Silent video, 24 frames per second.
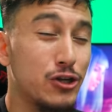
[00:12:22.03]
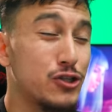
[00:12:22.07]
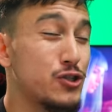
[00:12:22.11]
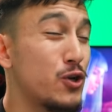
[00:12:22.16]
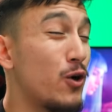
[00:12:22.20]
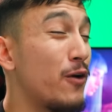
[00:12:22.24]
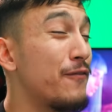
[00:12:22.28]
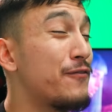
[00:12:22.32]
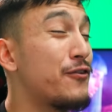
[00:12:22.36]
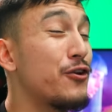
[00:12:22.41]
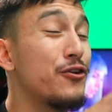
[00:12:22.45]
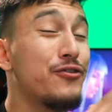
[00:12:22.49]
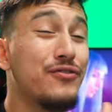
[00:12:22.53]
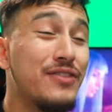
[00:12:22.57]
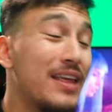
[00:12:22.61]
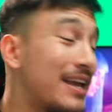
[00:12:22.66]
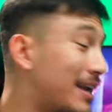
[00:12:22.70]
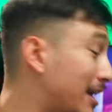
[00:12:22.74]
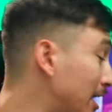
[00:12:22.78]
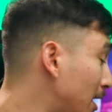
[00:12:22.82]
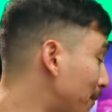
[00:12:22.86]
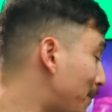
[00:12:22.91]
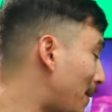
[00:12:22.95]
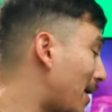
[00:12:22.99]
So if you're
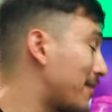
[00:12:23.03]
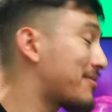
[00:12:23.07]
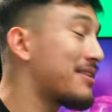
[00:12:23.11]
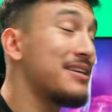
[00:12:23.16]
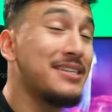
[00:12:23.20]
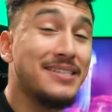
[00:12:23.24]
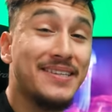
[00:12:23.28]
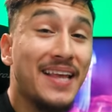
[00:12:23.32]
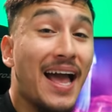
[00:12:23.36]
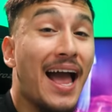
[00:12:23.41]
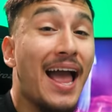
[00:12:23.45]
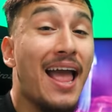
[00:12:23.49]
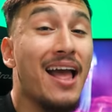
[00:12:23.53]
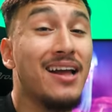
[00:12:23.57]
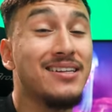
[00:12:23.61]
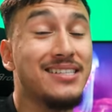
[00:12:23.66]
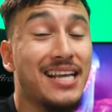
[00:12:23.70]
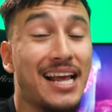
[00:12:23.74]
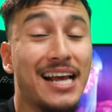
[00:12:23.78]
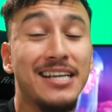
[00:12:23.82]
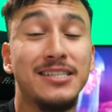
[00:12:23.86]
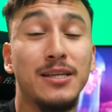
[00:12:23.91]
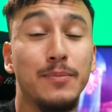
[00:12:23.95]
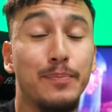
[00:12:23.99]
thinking about the Zions
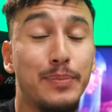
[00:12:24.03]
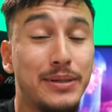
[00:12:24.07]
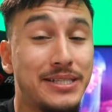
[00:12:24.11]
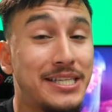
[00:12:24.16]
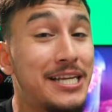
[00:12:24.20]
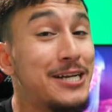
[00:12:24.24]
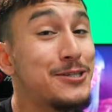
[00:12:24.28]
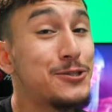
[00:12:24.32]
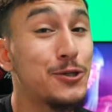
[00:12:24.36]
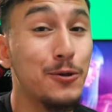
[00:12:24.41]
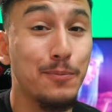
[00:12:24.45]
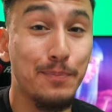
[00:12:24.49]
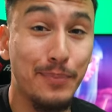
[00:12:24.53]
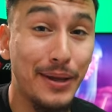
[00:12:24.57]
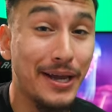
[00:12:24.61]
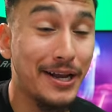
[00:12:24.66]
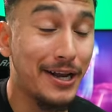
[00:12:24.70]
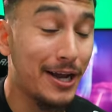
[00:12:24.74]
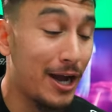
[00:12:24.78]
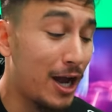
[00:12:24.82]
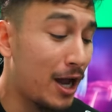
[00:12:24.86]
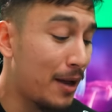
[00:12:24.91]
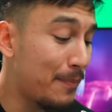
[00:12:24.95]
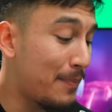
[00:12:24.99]
as a potential
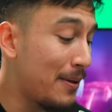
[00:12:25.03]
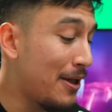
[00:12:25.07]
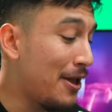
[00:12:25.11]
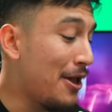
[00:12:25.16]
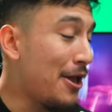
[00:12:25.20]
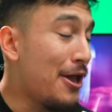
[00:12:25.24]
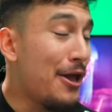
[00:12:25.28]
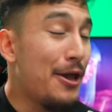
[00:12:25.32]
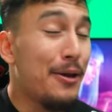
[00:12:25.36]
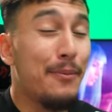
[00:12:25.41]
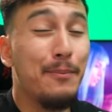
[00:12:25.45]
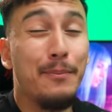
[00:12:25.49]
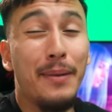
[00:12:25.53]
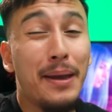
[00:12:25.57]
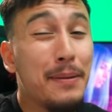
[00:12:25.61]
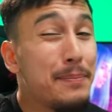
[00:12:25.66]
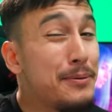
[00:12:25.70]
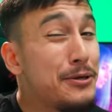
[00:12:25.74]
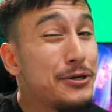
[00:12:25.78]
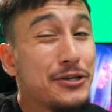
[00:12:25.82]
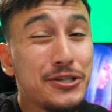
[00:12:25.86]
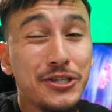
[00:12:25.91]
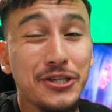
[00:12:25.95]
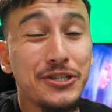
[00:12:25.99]
pickup, maybe
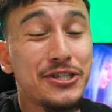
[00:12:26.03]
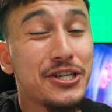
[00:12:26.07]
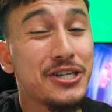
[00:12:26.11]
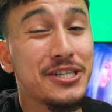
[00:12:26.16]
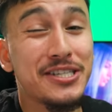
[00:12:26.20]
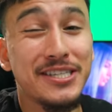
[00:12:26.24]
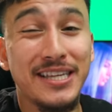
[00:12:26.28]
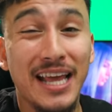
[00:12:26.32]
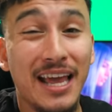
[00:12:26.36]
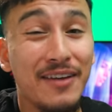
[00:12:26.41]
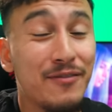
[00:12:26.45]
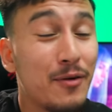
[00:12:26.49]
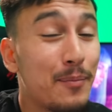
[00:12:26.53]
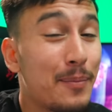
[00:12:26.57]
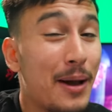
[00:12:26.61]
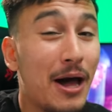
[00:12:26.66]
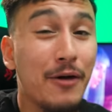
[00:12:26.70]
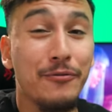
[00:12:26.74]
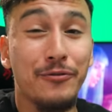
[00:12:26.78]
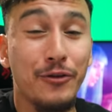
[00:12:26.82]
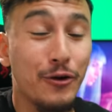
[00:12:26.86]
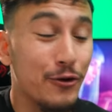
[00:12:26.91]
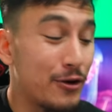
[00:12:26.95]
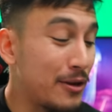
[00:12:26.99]
you should just save
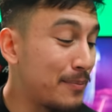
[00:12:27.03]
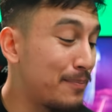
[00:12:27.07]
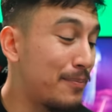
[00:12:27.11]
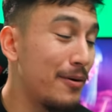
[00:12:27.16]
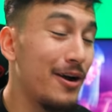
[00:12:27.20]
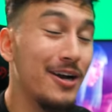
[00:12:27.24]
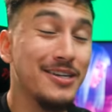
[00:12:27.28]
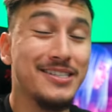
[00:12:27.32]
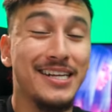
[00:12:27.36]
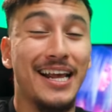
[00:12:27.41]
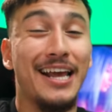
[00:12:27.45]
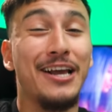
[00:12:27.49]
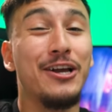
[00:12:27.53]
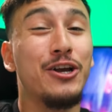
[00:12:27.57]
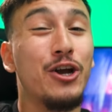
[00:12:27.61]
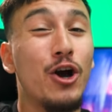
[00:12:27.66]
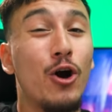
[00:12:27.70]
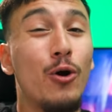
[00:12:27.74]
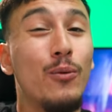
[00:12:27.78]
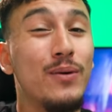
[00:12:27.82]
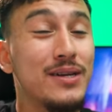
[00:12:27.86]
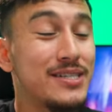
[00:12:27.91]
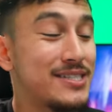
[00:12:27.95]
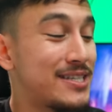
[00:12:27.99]
about $30 and go
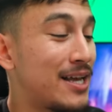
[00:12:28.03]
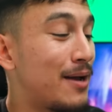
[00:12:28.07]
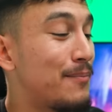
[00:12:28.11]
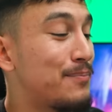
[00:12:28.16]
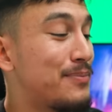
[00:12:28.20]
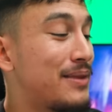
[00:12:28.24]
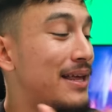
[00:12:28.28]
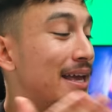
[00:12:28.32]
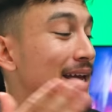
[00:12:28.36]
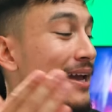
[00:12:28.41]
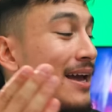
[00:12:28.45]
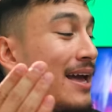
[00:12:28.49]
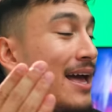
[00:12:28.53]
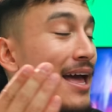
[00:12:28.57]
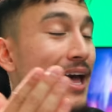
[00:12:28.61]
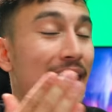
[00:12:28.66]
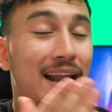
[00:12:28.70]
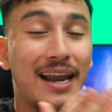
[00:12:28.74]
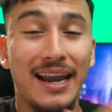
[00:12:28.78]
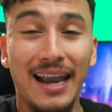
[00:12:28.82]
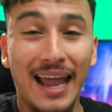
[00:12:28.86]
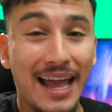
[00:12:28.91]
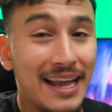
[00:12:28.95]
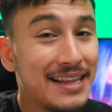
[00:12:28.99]
with something
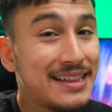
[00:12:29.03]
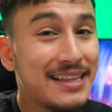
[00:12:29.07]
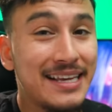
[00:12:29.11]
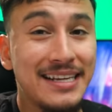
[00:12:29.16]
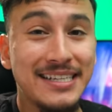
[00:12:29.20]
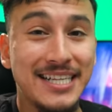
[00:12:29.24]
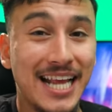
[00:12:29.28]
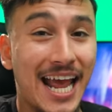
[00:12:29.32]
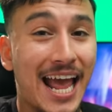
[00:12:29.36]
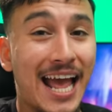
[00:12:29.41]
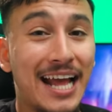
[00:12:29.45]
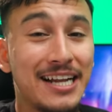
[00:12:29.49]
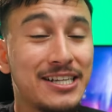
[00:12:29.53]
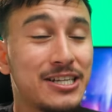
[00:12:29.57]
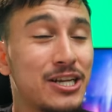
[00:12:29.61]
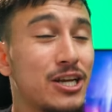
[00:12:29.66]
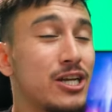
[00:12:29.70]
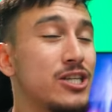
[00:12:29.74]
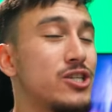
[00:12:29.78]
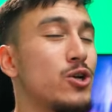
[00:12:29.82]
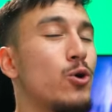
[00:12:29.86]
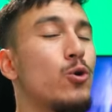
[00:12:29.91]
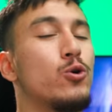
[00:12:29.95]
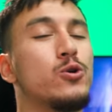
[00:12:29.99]
like these
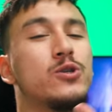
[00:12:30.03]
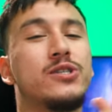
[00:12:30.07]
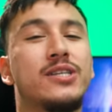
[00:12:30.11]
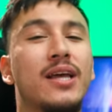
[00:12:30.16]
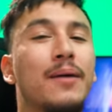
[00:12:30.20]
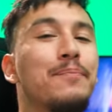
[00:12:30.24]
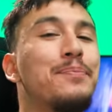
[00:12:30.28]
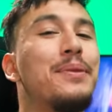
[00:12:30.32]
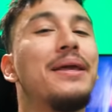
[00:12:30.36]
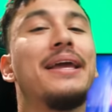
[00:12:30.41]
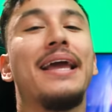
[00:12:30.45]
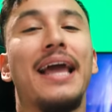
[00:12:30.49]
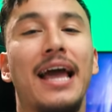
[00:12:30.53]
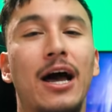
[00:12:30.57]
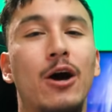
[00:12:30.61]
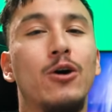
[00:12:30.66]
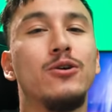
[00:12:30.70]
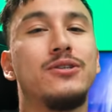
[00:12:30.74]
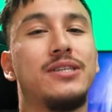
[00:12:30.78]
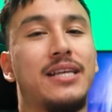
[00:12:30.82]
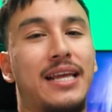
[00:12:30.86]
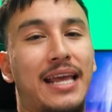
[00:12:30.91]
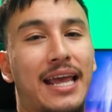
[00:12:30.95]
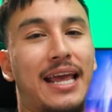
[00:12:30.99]
ANTAs or something
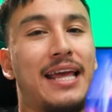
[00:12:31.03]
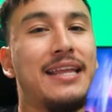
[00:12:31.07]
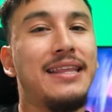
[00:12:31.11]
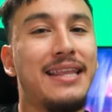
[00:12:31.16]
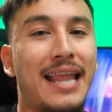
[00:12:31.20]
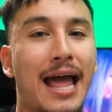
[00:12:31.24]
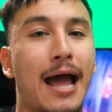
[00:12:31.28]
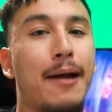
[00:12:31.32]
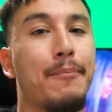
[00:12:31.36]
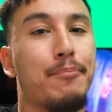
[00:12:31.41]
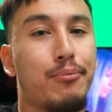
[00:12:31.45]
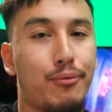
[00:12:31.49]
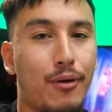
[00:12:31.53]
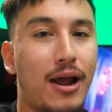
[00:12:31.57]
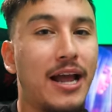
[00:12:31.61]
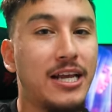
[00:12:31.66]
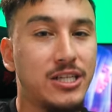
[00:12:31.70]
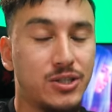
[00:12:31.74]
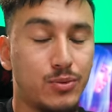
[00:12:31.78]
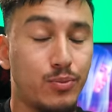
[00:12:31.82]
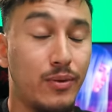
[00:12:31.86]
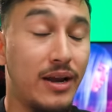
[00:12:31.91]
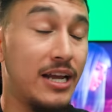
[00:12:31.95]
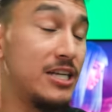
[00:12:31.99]
else in that
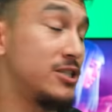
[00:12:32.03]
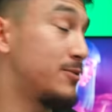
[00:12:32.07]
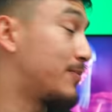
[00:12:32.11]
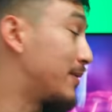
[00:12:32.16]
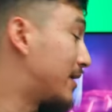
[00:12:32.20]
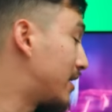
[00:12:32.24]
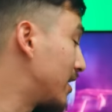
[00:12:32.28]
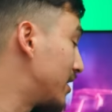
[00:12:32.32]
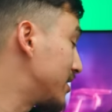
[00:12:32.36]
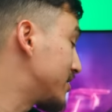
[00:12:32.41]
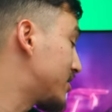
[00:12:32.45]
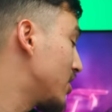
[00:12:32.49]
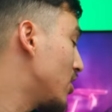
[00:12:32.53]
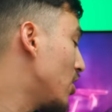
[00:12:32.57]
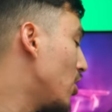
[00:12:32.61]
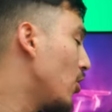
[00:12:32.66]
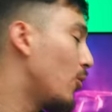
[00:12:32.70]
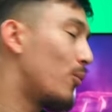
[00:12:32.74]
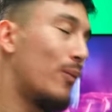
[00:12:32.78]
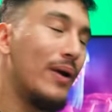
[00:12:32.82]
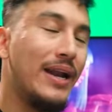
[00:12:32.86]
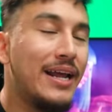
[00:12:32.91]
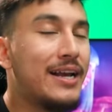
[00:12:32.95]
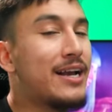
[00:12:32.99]
price range. Because
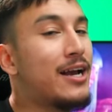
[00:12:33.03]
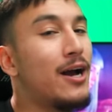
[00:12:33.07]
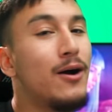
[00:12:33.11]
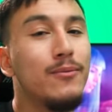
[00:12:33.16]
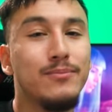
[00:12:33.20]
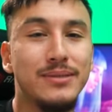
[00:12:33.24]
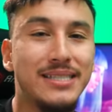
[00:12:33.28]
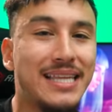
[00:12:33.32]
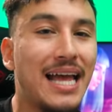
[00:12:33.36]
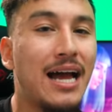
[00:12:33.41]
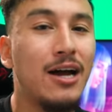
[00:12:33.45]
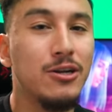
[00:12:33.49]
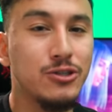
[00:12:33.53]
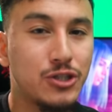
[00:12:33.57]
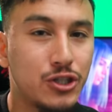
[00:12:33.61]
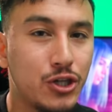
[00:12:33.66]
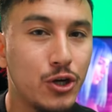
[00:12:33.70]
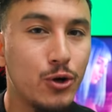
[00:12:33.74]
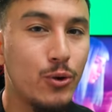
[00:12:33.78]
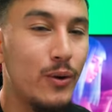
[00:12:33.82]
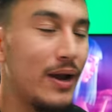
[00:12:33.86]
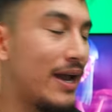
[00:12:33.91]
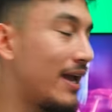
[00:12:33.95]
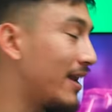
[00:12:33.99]
when it comes down
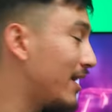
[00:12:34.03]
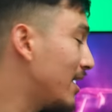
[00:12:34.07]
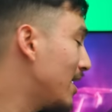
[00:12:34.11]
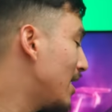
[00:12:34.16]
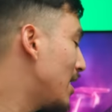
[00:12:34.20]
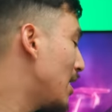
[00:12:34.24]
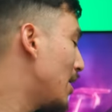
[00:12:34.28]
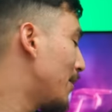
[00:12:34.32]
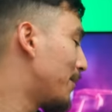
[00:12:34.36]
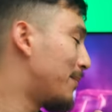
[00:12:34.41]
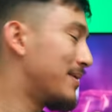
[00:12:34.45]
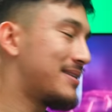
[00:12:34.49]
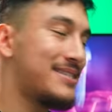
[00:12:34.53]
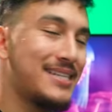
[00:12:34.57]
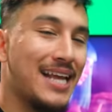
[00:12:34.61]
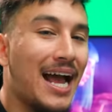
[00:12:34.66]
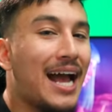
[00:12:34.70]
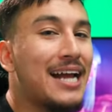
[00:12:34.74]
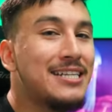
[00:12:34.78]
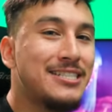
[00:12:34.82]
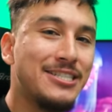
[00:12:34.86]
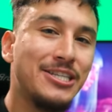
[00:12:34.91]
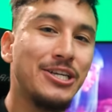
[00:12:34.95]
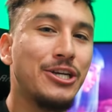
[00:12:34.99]
to it,
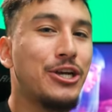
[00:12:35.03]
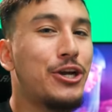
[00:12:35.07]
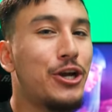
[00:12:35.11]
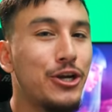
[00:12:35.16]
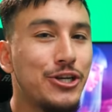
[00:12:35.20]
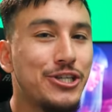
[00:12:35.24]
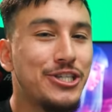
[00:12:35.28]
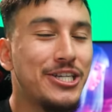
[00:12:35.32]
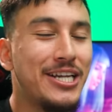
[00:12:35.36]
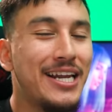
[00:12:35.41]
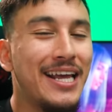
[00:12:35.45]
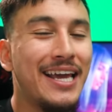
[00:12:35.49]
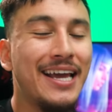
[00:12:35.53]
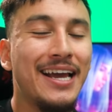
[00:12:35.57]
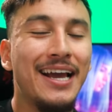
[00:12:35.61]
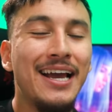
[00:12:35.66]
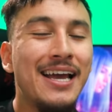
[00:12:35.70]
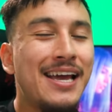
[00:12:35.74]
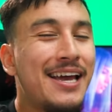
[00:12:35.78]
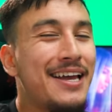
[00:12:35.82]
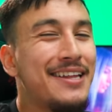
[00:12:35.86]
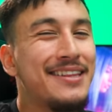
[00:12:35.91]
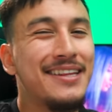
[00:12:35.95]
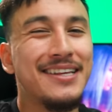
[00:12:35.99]
besides the cushioning,
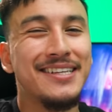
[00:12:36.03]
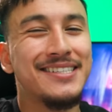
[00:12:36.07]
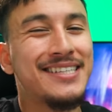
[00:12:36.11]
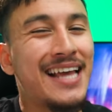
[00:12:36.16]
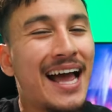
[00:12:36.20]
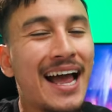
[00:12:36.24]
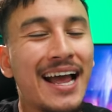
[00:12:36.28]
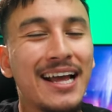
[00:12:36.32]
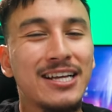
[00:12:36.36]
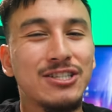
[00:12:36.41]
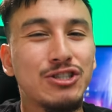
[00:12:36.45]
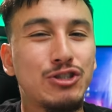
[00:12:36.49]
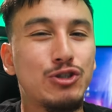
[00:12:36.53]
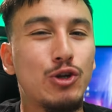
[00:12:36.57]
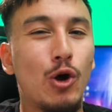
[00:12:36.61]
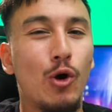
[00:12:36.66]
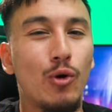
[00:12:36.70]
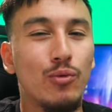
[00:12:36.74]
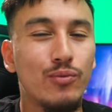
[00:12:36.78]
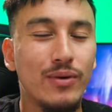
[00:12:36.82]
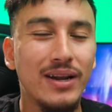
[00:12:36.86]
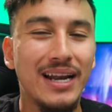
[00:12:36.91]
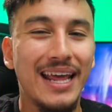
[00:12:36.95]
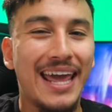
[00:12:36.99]
the Zions
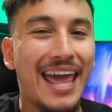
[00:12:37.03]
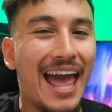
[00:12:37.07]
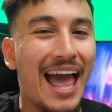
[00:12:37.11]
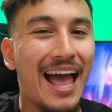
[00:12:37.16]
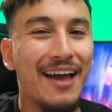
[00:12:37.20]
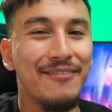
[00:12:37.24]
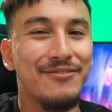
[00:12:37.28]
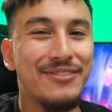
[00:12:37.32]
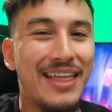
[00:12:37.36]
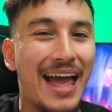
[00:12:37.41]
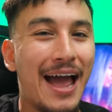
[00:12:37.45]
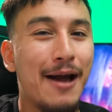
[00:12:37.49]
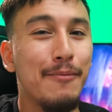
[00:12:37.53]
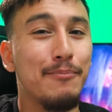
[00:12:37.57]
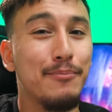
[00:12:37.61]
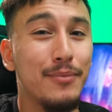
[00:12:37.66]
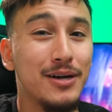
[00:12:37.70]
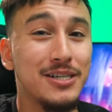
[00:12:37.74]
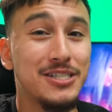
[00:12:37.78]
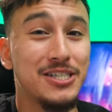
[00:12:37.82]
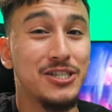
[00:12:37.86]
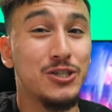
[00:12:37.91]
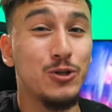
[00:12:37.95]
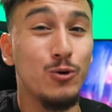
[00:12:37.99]
don't really have that
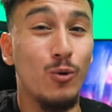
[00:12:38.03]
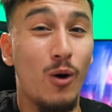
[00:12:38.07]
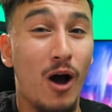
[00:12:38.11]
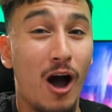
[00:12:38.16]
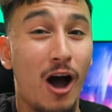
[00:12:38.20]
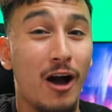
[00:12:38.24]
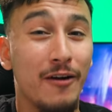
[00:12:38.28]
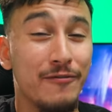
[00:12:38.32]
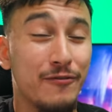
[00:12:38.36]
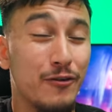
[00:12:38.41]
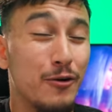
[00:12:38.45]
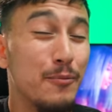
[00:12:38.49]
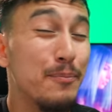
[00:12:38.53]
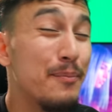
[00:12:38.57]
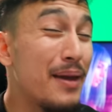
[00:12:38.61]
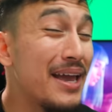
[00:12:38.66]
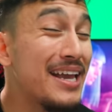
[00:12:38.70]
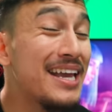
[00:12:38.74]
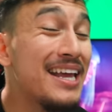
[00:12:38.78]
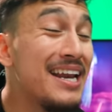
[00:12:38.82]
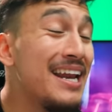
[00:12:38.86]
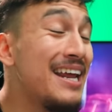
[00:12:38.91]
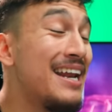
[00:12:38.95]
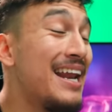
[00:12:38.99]
much to offer,
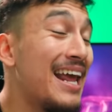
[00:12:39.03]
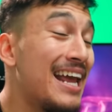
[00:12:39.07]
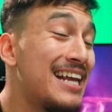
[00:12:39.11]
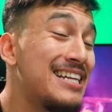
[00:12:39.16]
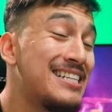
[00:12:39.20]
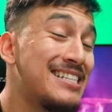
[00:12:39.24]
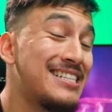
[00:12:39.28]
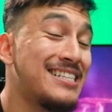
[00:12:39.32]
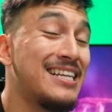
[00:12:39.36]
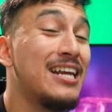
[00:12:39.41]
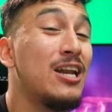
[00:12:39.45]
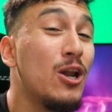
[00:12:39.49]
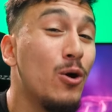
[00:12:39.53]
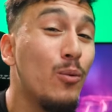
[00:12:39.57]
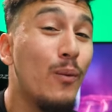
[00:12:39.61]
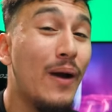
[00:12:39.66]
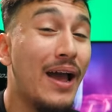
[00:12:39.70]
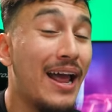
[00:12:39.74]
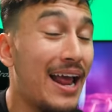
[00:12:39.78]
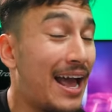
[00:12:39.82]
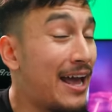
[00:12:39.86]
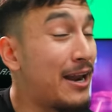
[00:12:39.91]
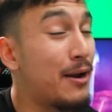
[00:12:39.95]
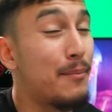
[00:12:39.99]
making it a
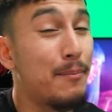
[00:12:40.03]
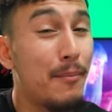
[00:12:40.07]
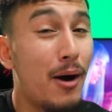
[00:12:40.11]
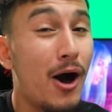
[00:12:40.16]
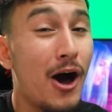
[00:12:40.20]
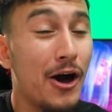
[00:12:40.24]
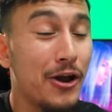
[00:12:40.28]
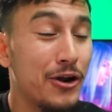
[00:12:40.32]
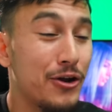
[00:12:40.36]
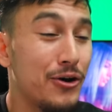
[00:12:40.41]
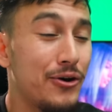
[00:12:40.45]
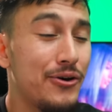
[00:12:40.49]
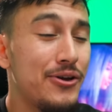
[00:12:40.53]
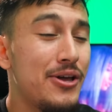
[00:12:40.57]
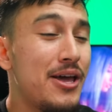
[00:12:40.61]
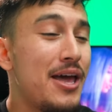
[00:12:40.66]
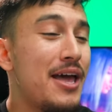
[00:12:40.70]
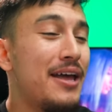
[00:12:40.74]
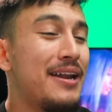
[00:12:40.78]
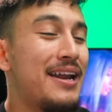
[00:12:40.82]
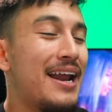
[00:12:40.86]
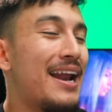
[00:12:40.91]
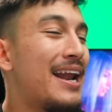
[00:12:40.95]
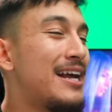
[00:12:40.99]
silhouette and a model
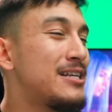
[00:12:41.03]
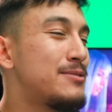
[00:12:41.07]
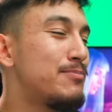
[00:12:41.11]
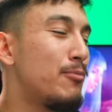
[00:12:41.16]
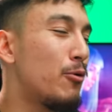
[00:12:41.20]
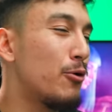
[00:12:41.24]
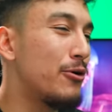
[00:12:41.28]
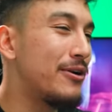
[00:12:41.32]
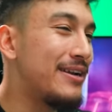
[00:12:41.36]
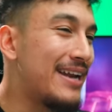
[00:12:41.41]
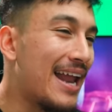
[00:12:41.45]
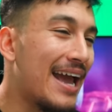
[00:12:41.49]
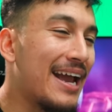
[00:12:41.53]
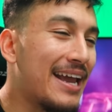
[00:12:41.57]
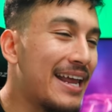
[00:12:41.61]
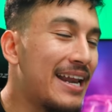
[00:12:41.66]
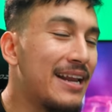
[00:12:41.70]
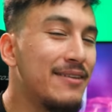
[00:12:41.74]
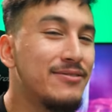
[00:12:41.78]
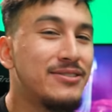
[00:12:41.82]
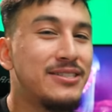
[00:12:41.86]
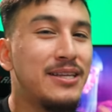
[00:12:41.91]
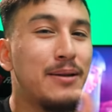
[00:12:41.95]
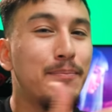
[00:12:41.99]
that has more
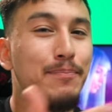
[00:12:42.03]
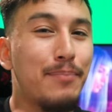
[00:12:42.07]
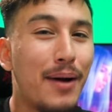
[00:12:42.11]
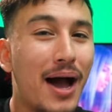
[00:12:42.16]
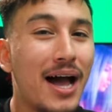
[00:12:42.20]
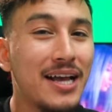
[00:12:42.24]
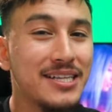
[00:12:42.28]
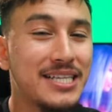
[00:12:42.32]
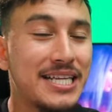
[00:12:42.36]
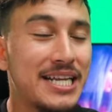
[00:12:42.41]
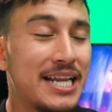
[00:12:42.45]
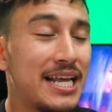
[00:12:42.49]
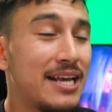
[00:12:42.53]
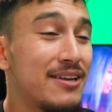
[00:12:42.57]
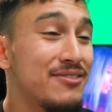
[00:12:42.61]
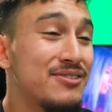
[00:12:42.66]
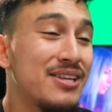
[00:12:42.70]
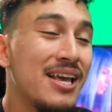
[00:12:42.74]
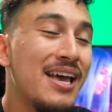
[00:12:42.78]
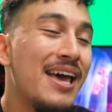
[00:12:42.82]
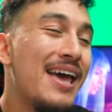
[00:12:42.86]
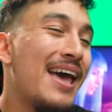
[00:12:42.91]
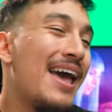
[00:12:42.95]
negatives than positives.